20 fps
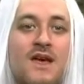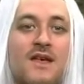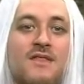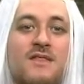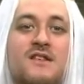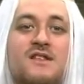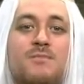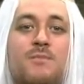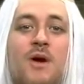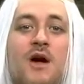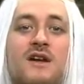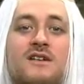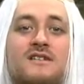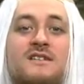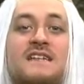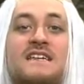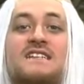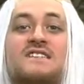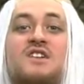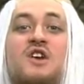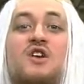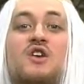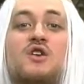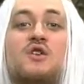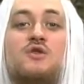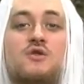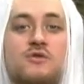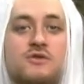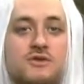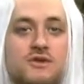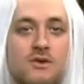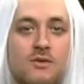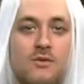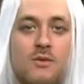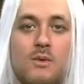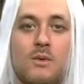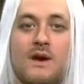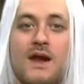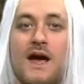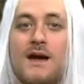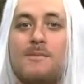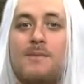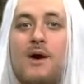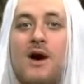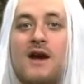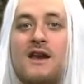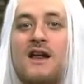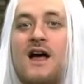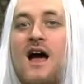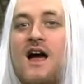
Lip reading: This box is huge. When I bought it,